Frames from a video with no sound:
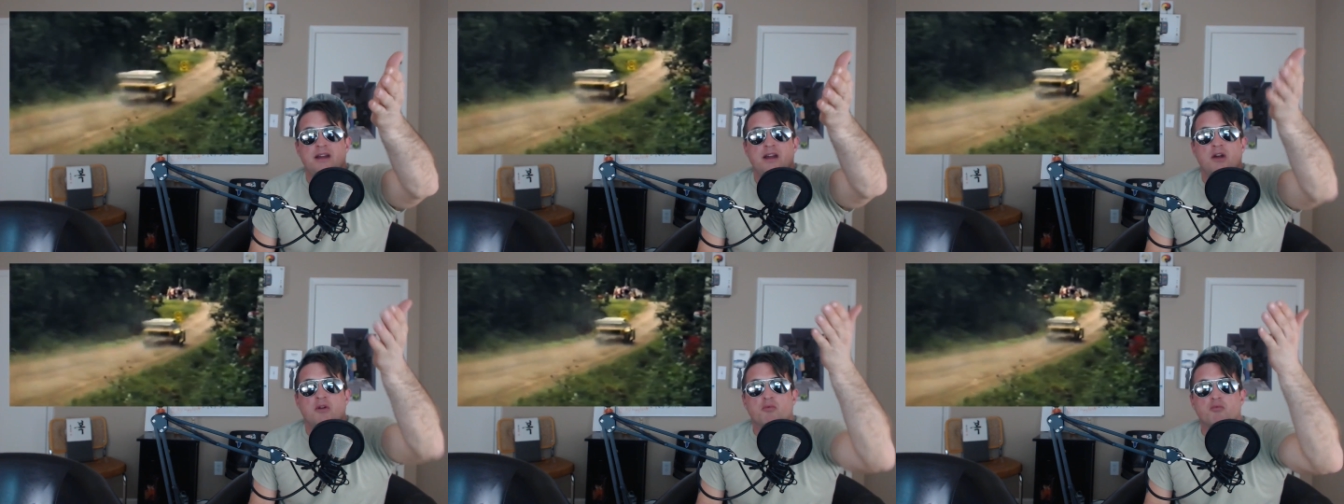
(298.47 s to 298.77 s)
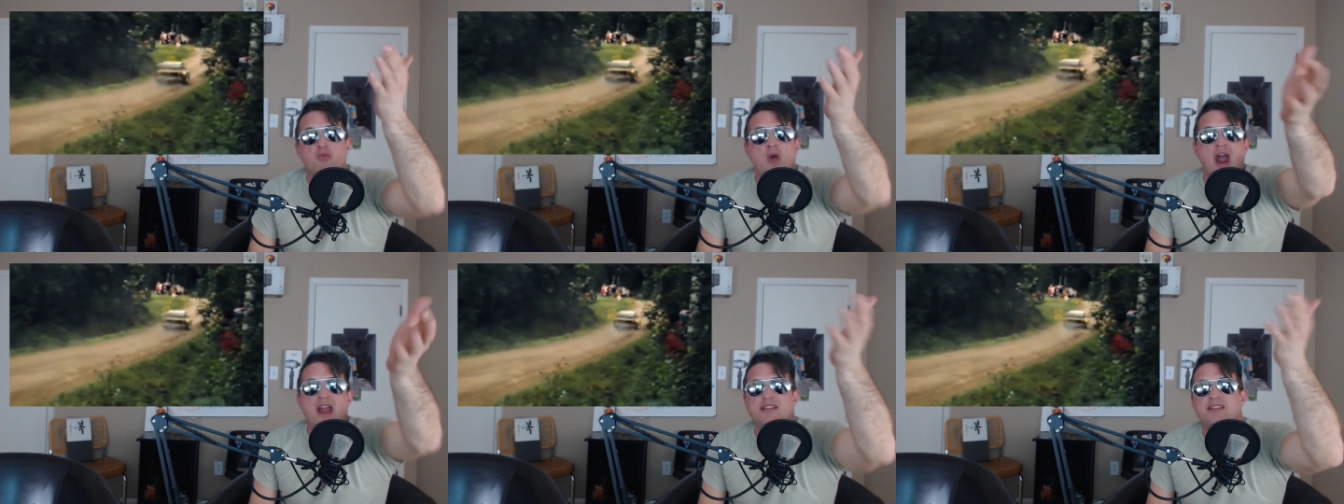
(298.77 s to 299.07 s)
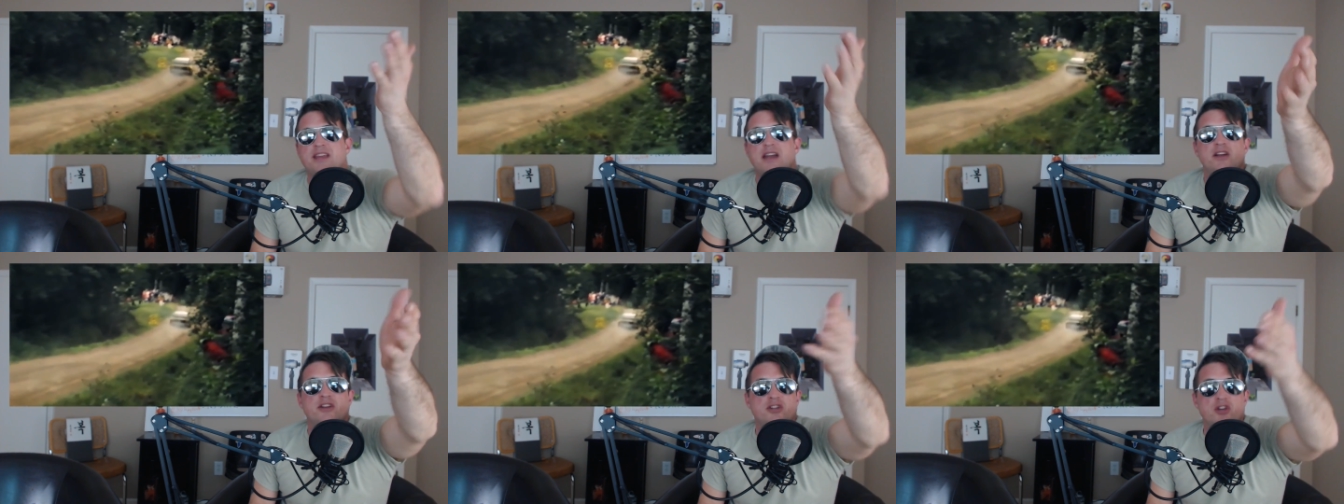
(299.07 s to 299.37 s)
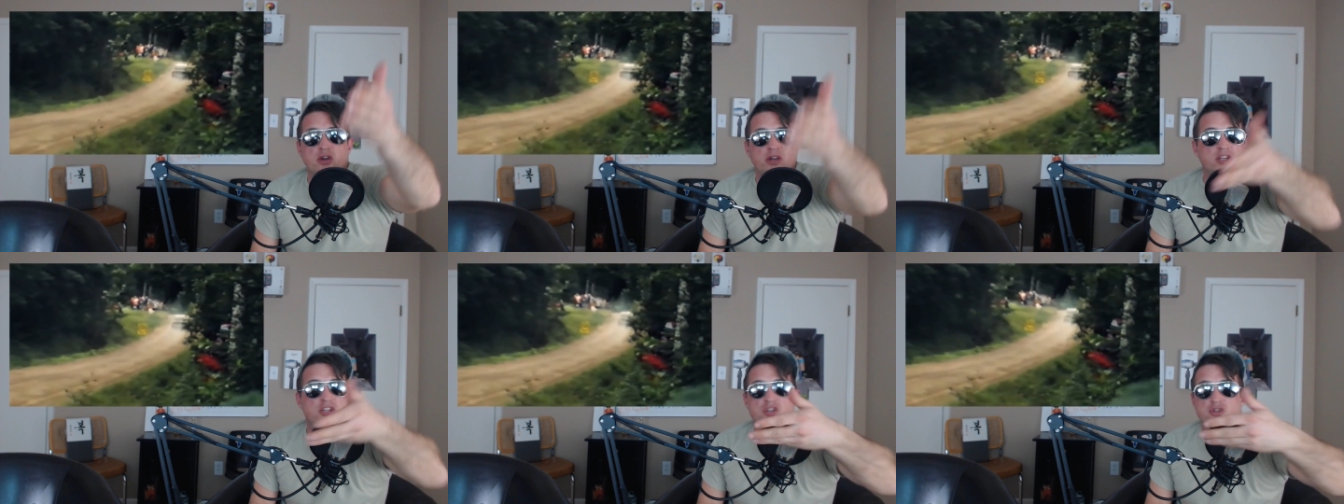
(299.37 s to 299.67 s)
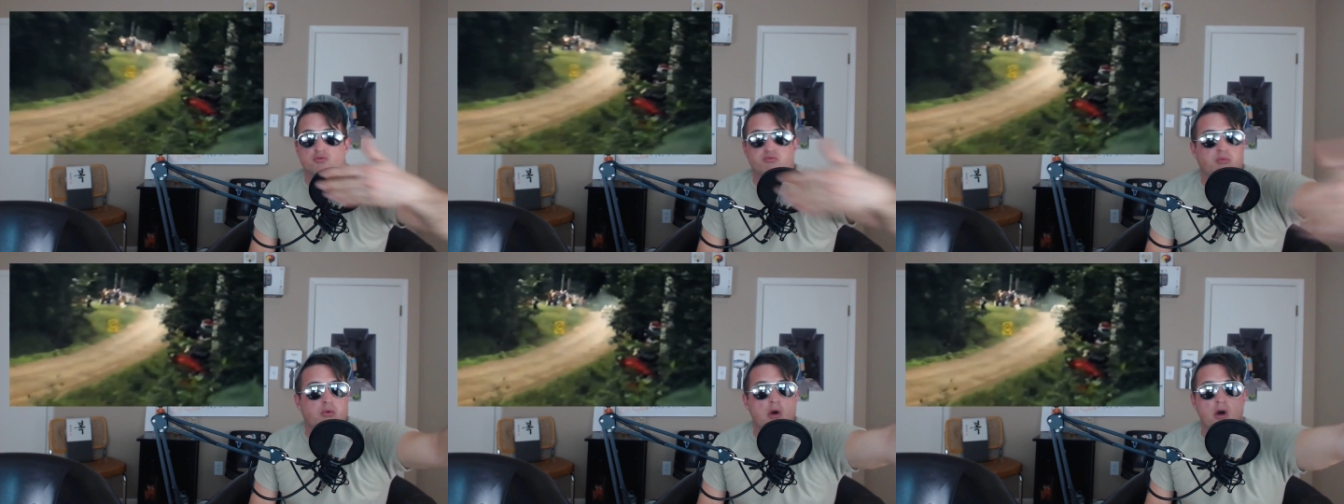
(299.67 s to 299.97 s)
right there. You could
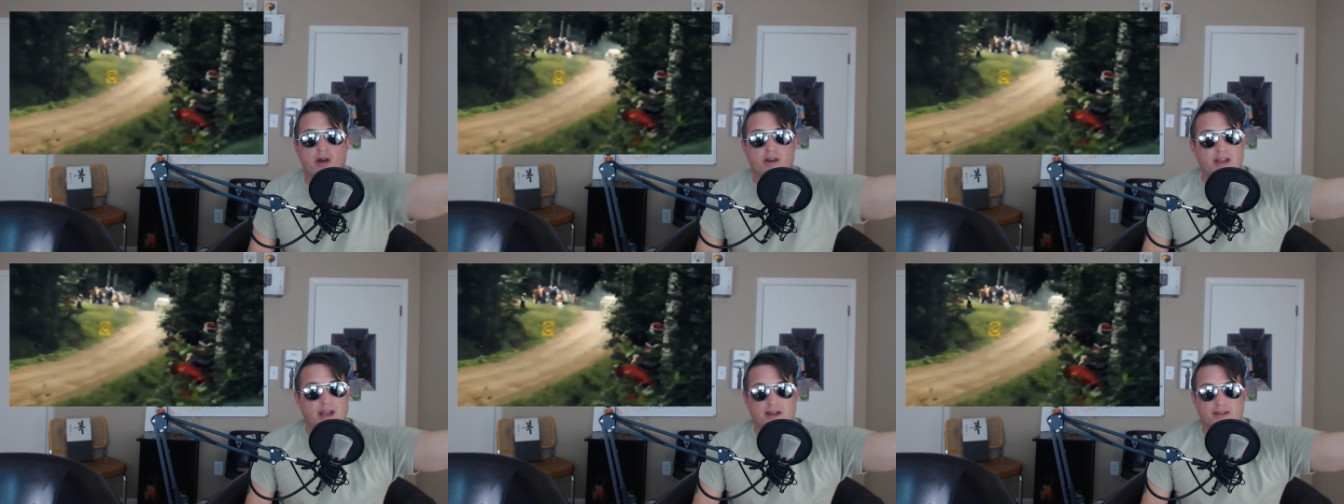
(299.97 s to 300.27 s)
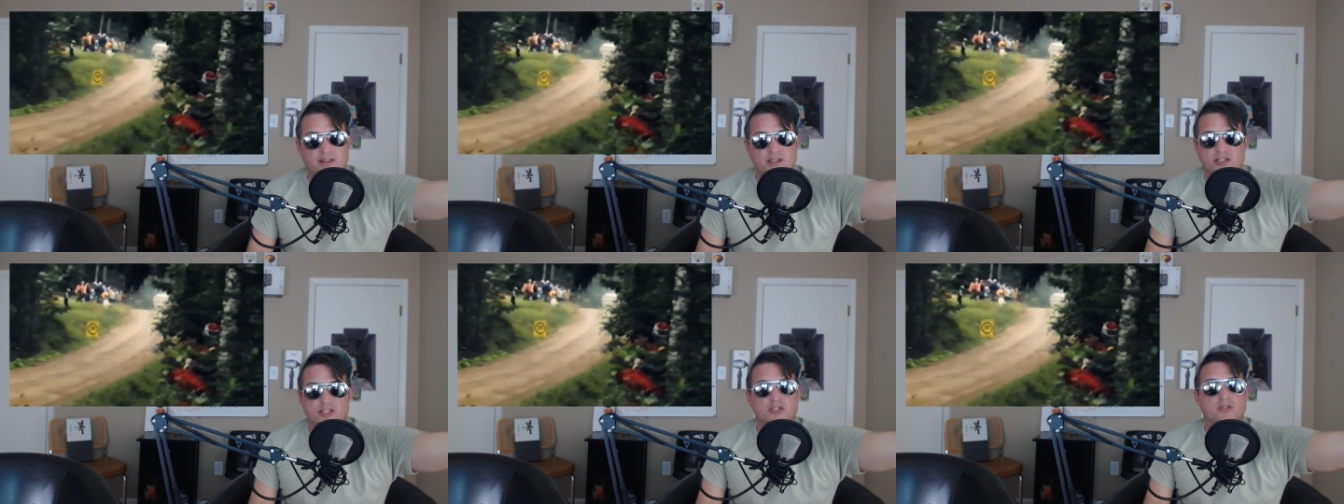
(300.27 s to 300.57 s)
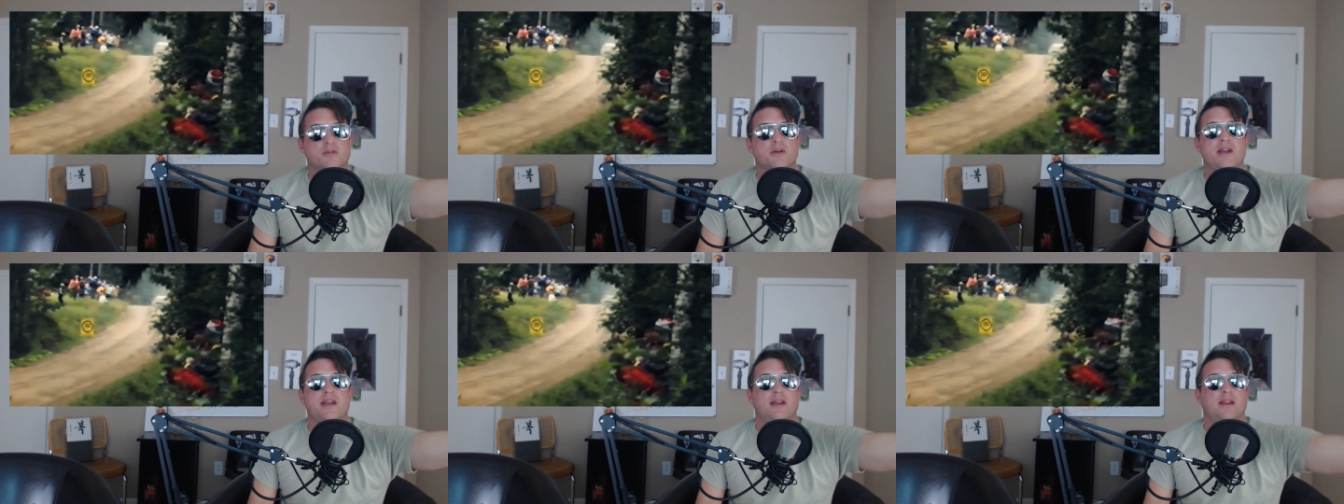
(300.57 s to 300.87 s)
just walk out in the street.